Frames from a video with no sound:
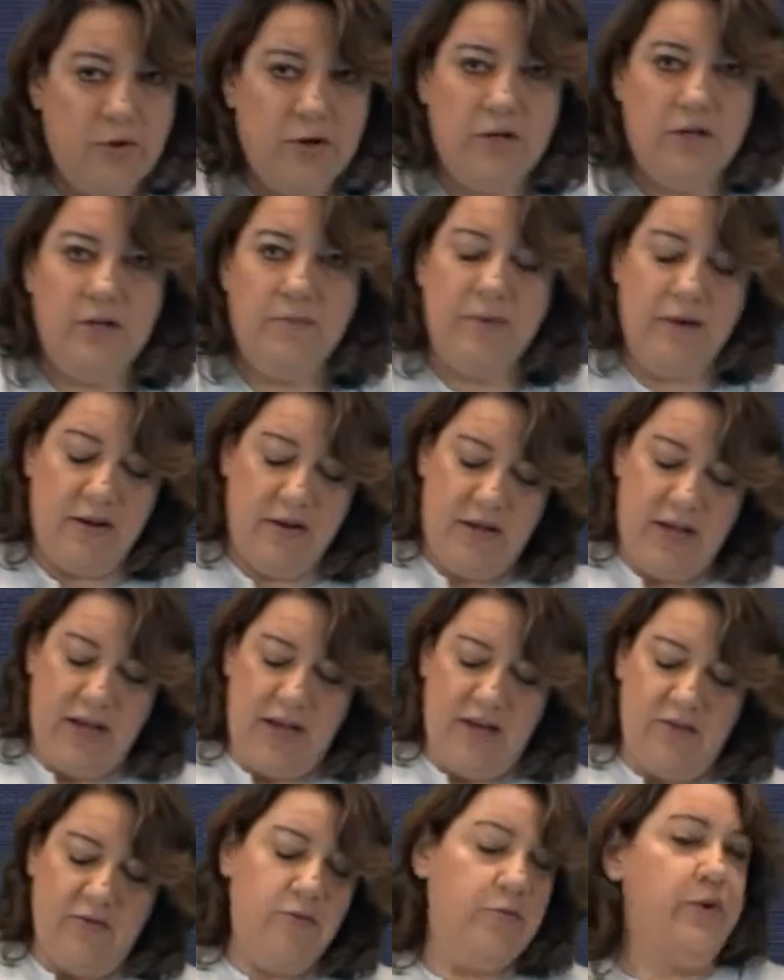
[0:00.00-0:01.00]
it about
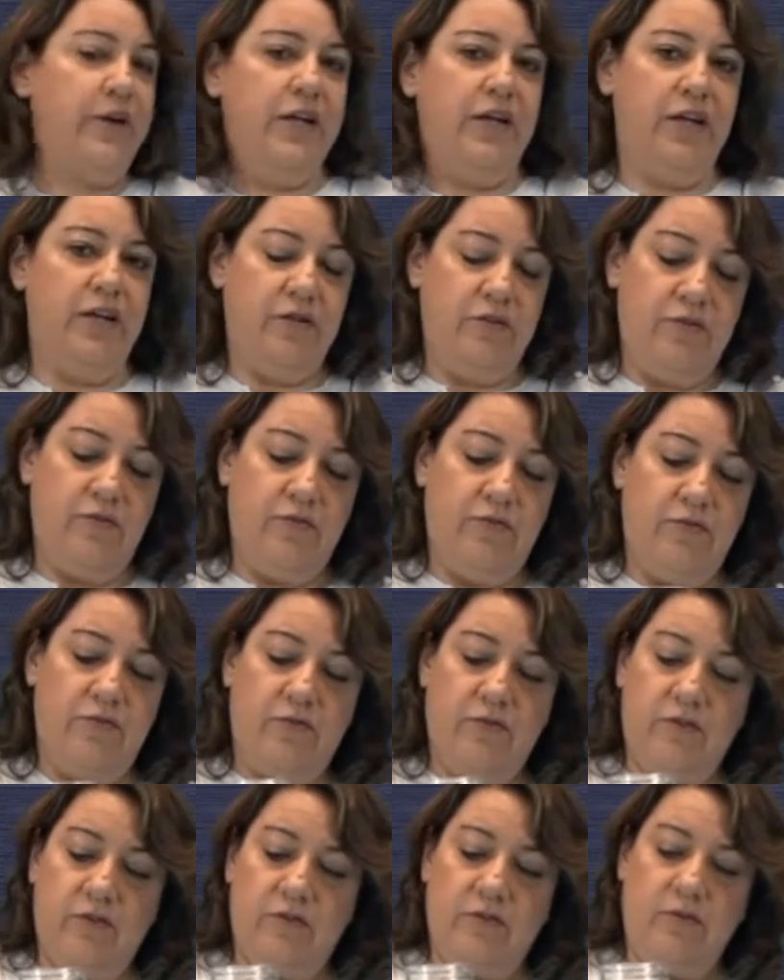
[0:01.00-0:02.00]
halfway
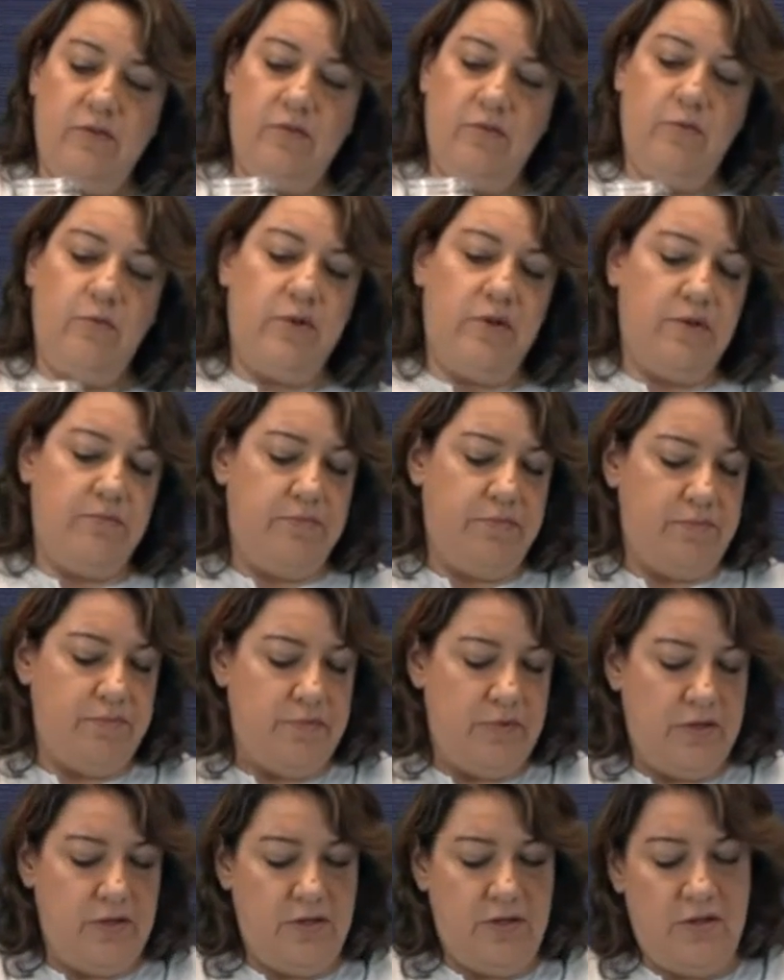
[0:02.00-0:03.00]
full
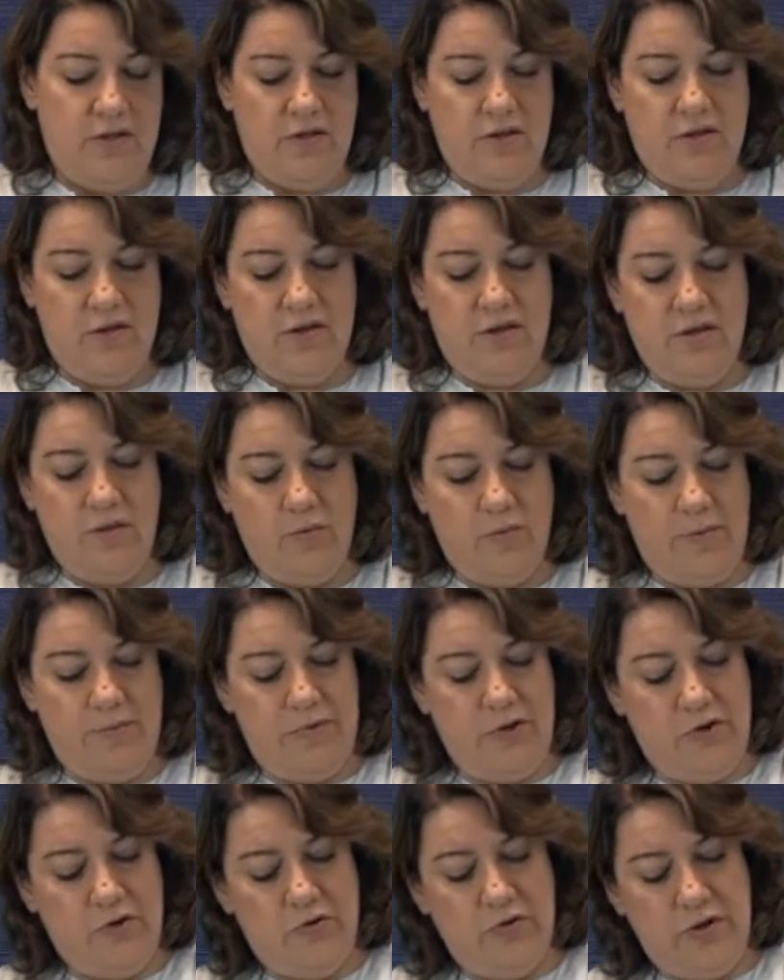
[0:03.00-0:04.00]
of the whipped
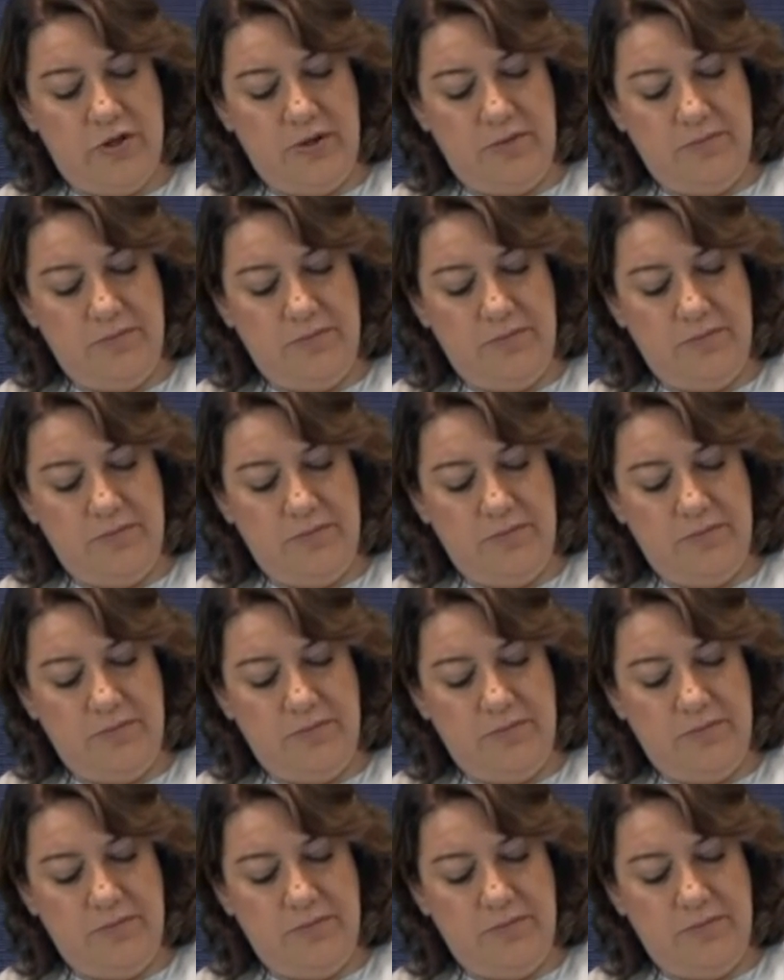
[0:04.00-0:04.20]
cream.